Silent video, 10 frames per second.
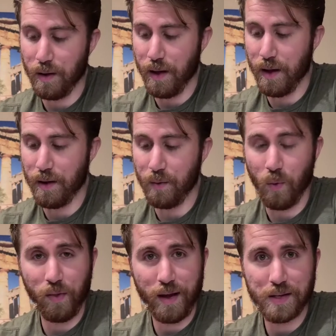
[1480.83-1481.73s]
And
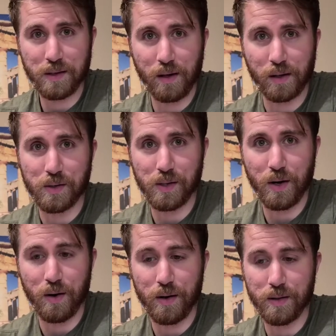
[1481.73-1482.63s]
one last thing to
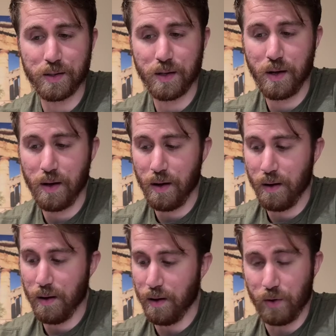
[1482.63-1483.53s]
consider is
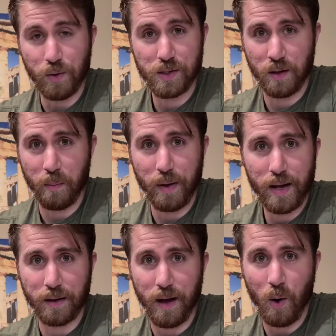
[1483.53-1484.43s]
you use on a
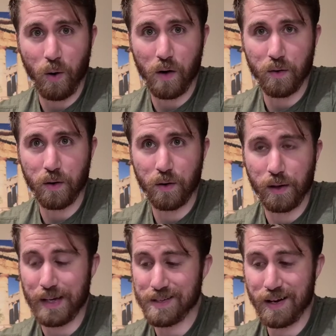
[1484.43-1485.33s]
bad guy, whatever,
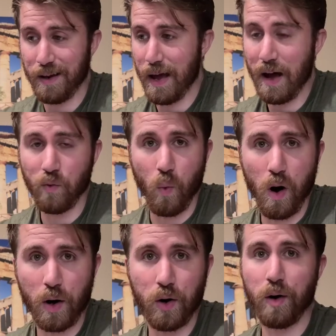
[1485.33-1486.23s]
he's not going to have
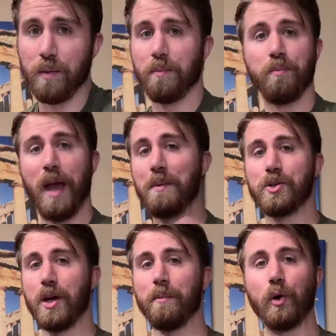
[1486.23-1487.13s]
water and baby
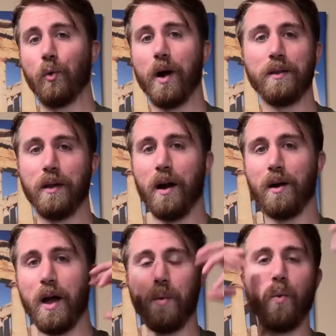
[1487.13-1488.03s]
shampoo right there
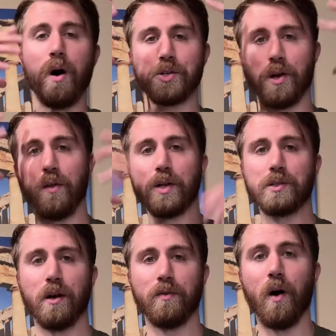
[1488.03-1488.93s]
to help wash all this
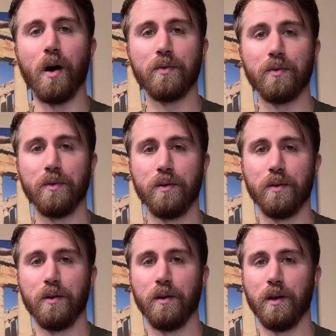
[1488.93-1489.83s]
stuff off.
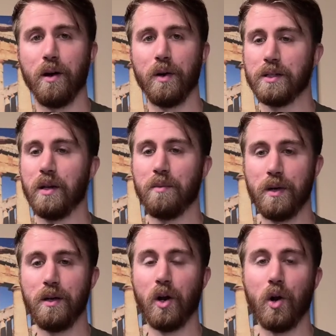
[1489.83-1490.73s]
You know, he's going to
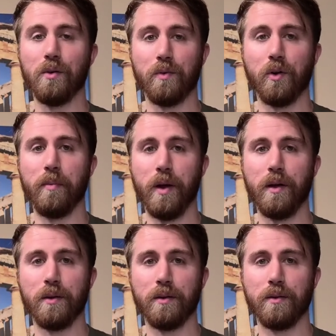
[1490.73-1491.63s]
be hurting for a
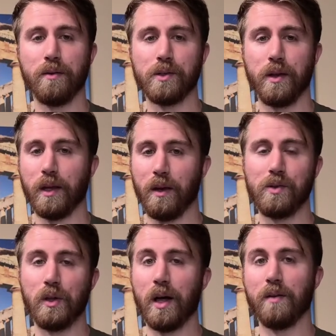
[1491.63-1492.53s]
bit. So that
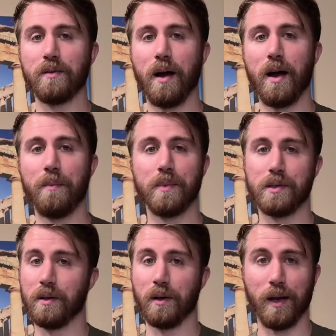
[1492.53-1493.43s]
gives you a lot of time
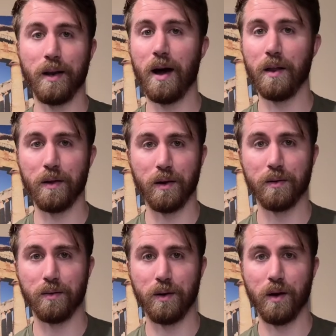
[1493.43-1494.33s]
to get out of there,
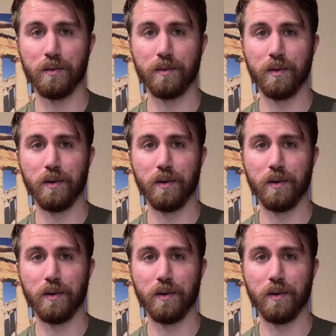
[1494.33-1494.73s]
you know.